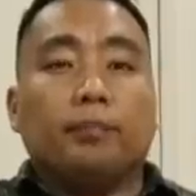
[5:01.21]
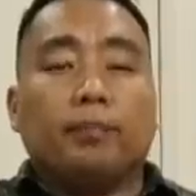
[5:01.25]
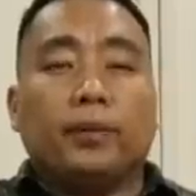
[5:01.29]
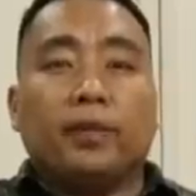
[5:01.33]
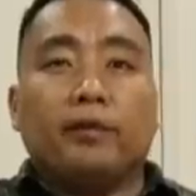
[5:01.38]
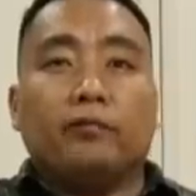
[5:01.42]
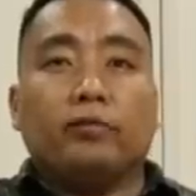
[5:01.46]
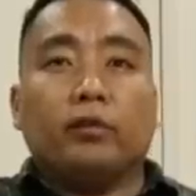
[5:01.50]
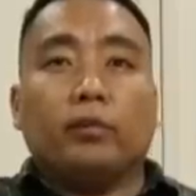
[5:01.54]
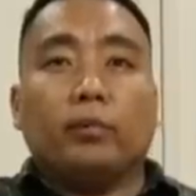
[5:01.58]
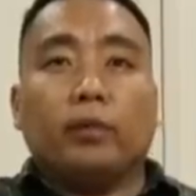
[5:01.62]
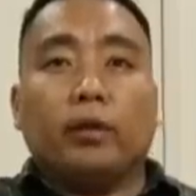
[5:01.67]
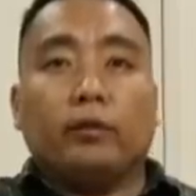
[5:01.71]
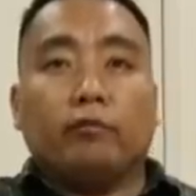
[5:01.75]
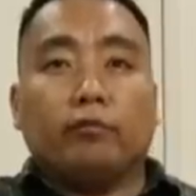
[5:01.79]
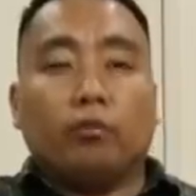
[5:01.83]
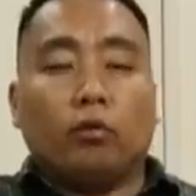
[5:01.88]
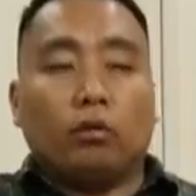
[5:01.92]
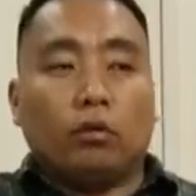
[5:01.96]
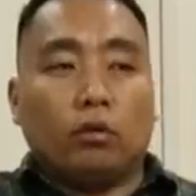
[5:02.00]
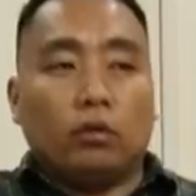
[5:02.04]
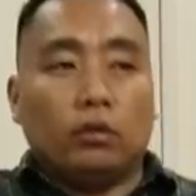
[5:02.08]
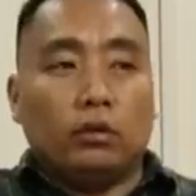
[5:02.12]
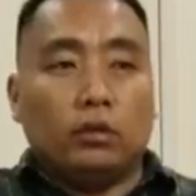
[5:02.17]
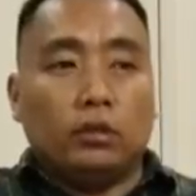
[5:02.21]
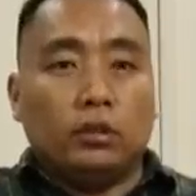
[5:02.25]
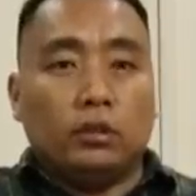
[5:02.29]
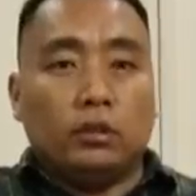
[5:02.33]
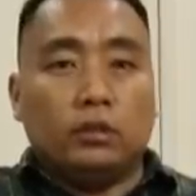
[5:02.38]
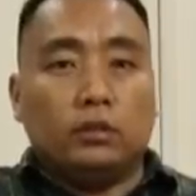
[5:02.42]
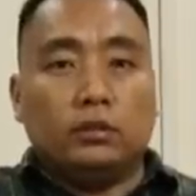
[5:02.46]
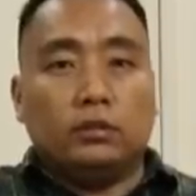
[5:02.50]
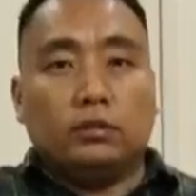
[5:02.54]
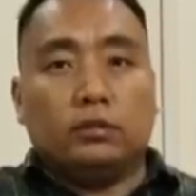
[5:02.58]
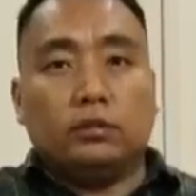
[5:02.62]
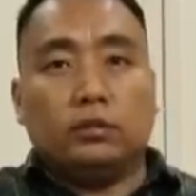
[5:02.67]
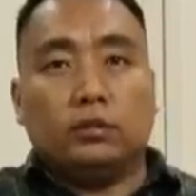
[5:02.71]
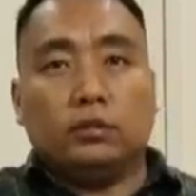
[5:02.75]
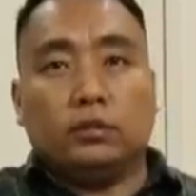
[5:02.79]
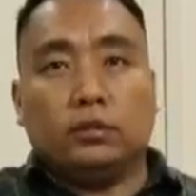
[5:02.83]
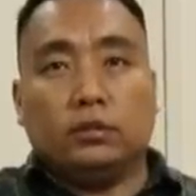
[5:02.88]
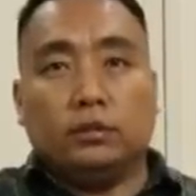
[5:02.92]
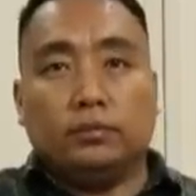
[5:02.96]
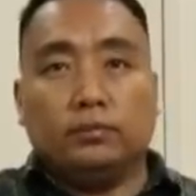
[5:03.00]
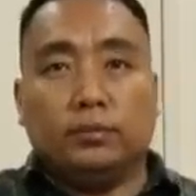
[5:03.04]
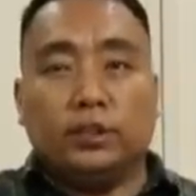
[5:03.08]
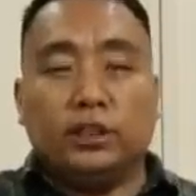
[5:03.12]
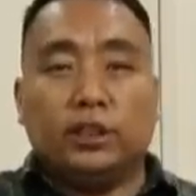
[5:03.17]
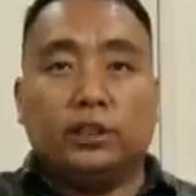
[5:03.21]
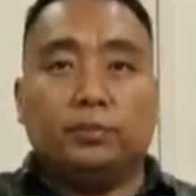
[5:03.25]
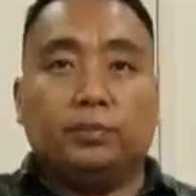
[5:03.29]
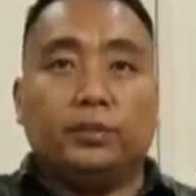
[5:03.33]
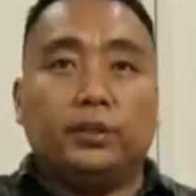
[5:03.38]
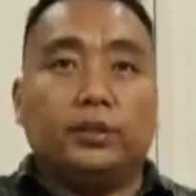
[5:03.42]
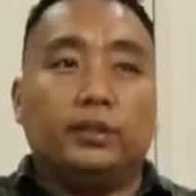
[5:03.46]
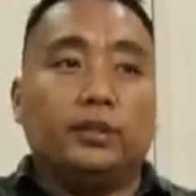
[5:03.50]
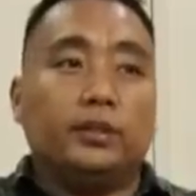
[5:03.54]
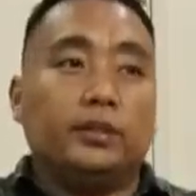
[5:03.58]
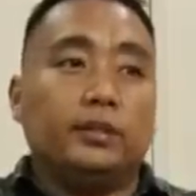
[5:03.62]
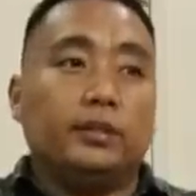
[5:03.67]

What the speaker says: pave the way for the BJP.